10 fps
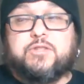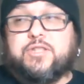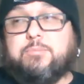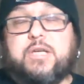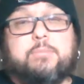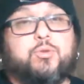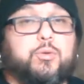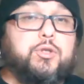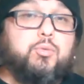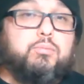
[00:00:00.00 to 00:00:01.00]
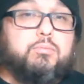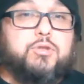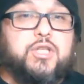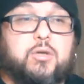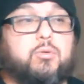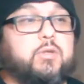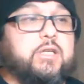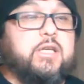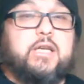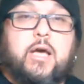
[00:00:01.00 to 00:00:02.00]
And sometimes when you
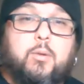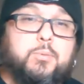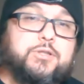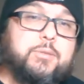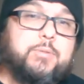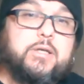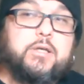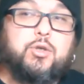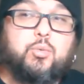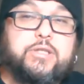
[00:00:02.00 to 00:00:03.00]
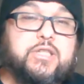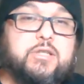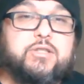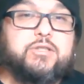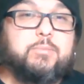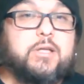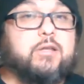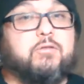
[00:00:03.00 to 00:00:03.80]
generally need help with something and you reach out to somebody,